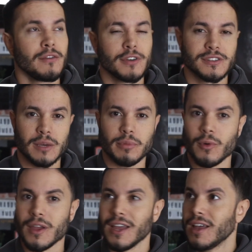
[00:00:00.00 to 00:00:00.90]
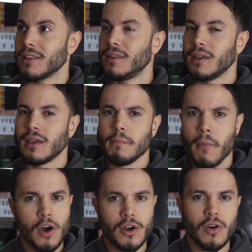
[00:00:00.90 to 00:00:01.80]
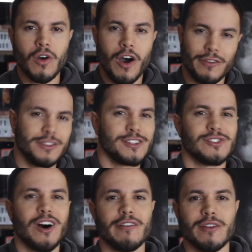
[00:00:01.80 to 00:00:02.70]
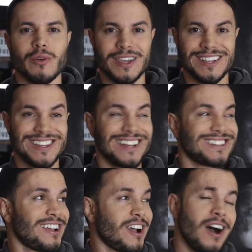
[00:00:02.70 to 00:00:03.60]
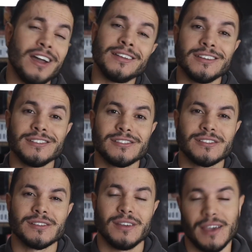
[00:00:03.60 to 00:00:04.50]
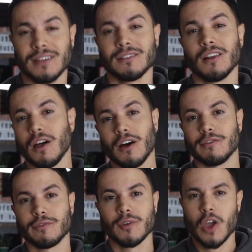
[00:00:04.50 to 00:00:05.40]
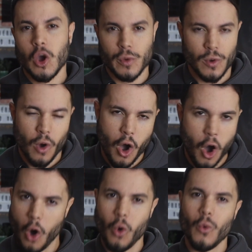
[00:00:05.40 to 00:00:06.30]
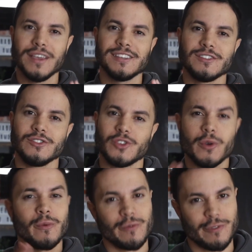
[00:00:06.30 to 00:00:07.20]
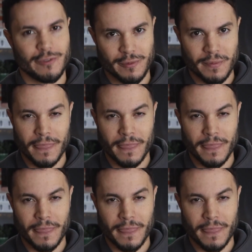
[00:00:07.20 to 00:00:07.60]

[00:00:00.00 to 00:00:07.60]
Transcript: For example, the moral of this novel is that kindness and love will always triumph.